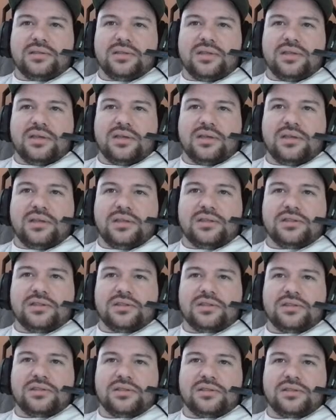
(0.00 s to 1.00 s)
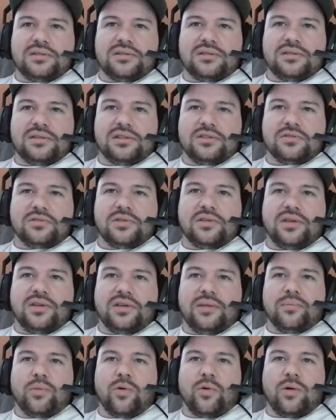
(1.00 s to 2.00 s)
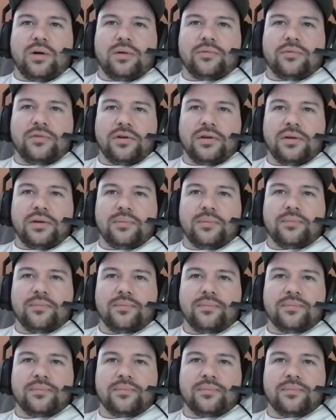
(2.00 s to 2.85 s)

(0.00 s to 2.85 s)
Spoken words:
is really important for him.